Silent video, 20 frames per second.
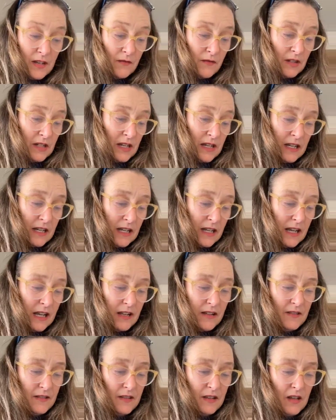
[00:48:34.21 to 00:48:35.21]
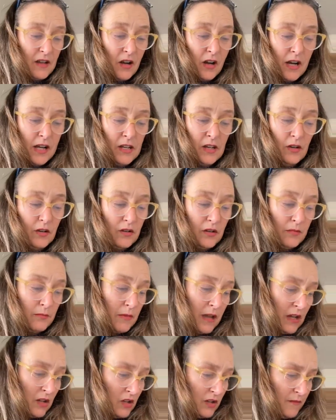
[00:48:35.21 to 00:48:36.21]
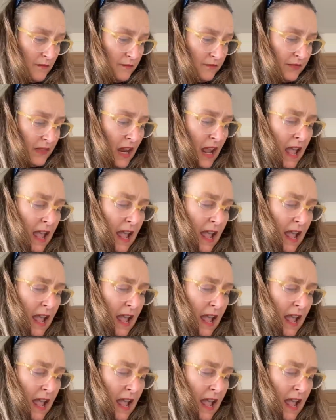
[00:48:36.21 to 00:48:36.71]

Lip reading: everyday guy you could imagine.